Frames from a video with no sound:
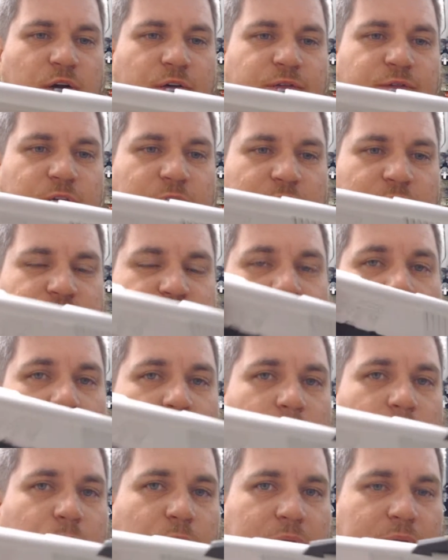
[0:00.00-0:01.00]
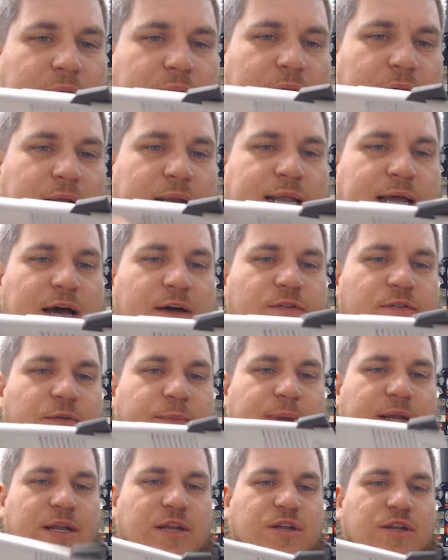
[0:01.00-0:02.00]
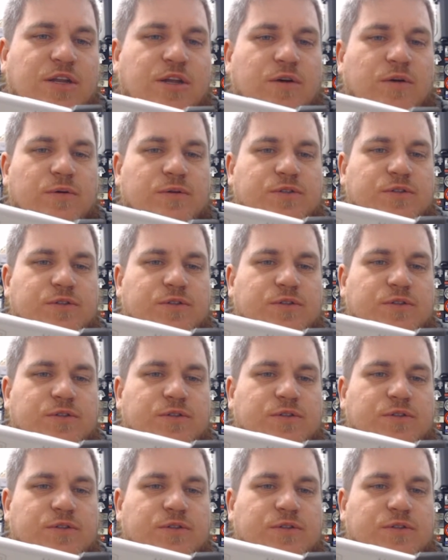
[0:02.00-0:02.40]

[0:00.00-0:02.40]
if you guys want to bring a gun down for me to do,